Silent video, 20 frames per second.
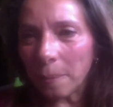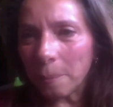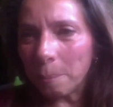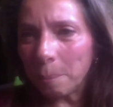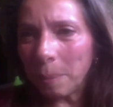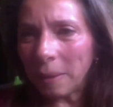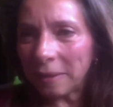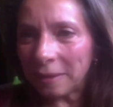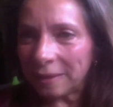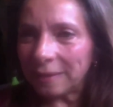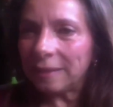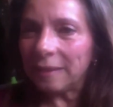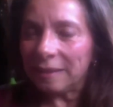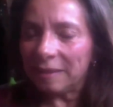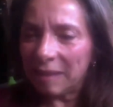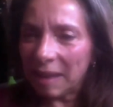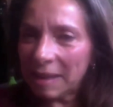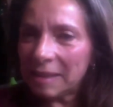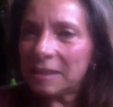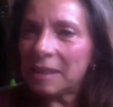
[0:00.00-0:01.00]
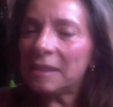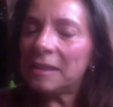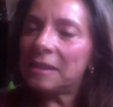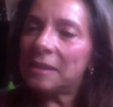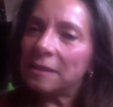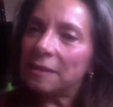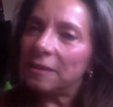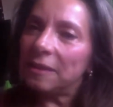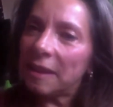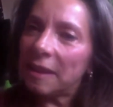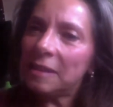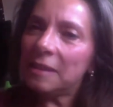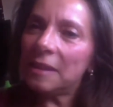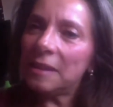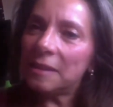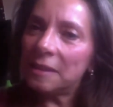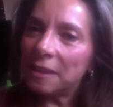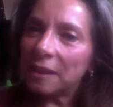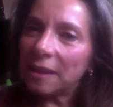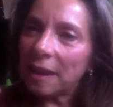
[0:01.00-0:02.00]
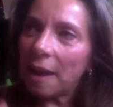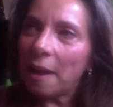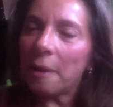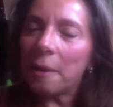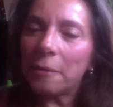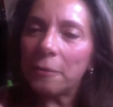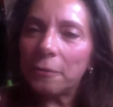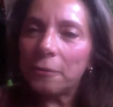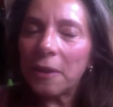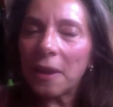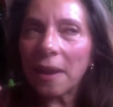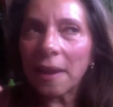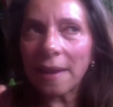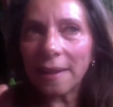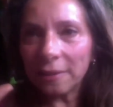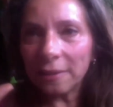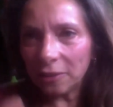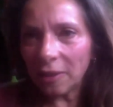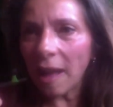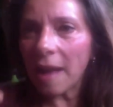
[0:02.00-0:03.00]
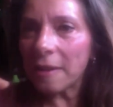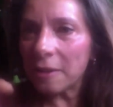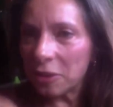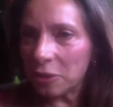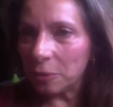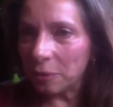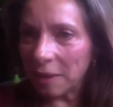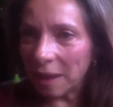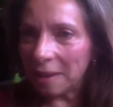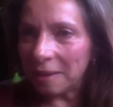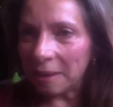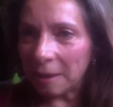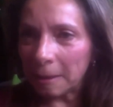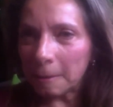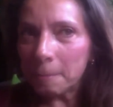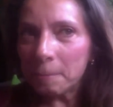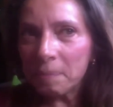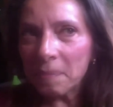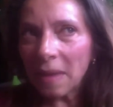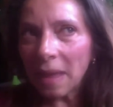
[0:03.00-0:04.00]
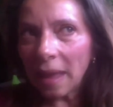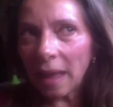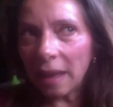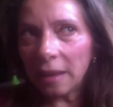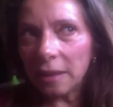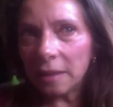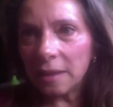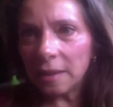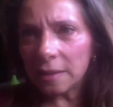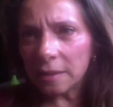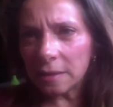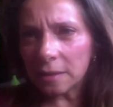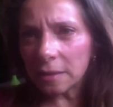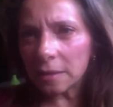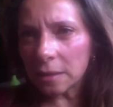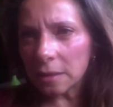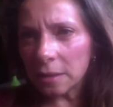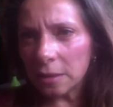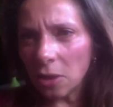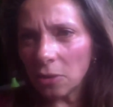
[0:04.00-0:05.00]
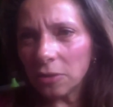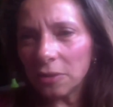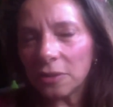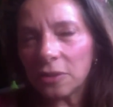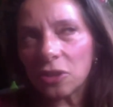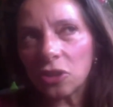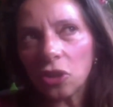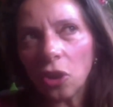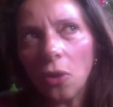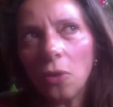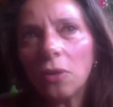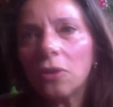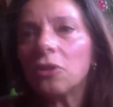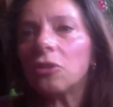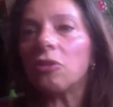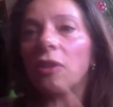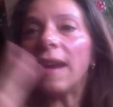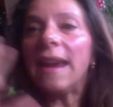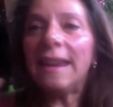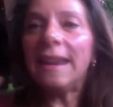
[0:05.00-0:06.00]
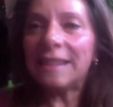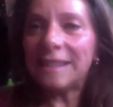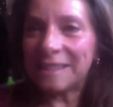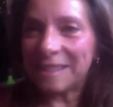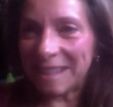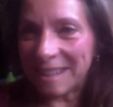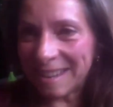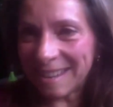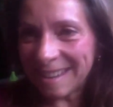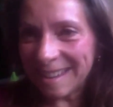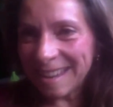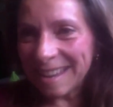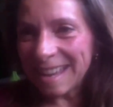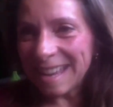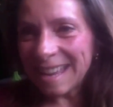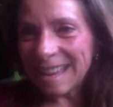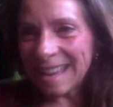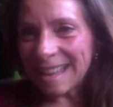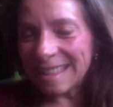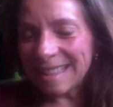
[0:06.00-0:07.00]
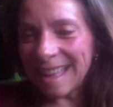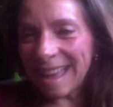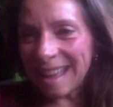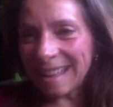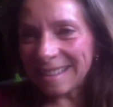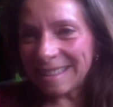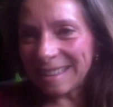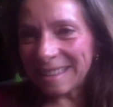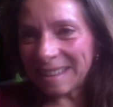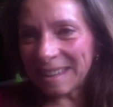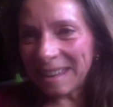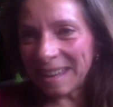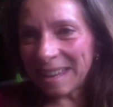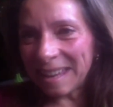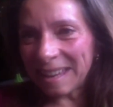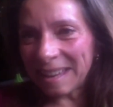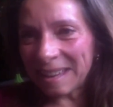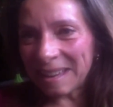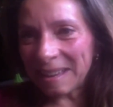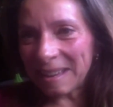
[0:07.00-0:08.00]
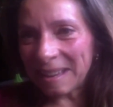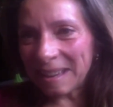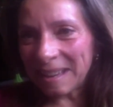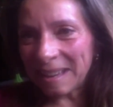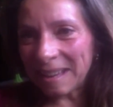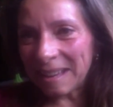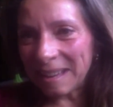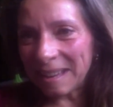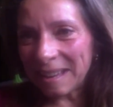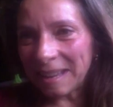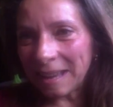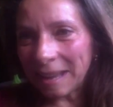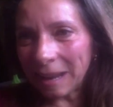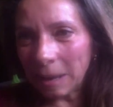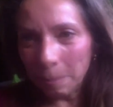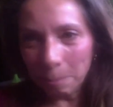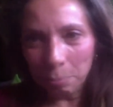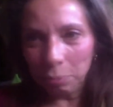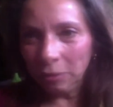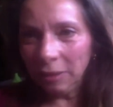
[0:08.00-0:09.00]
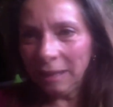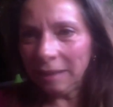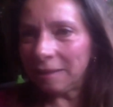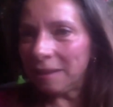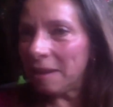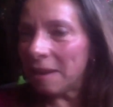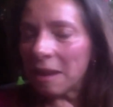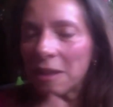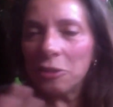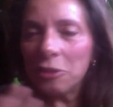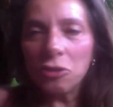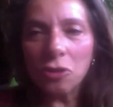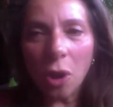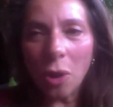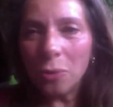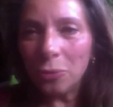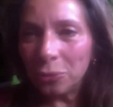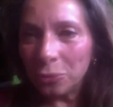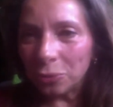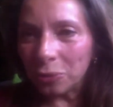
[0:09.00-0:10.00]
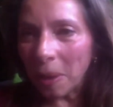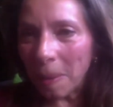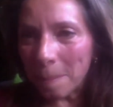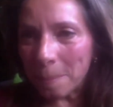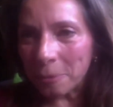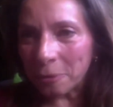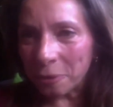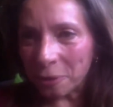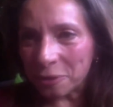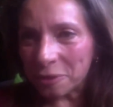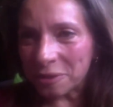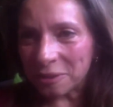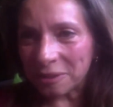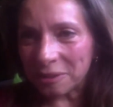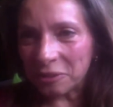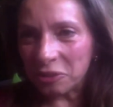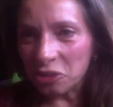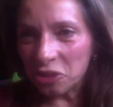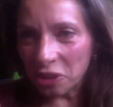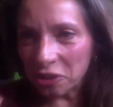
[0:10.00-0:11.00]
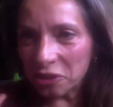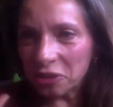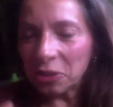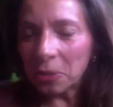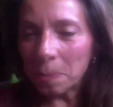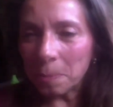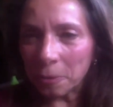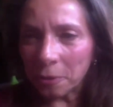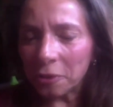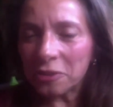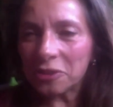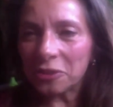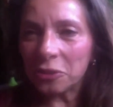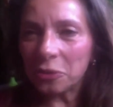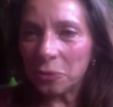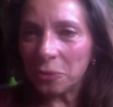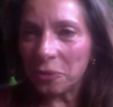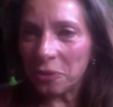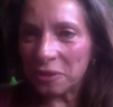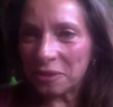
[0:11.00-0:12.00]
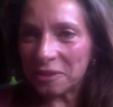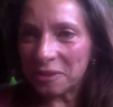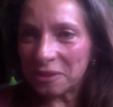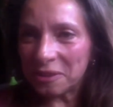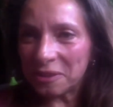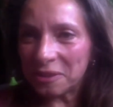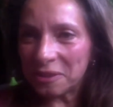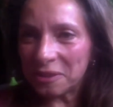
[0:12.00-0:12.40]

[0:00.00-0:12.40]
But this is the kind of attack you're getting, and it has gotten so crazy that completely unknown to them person, just a person who is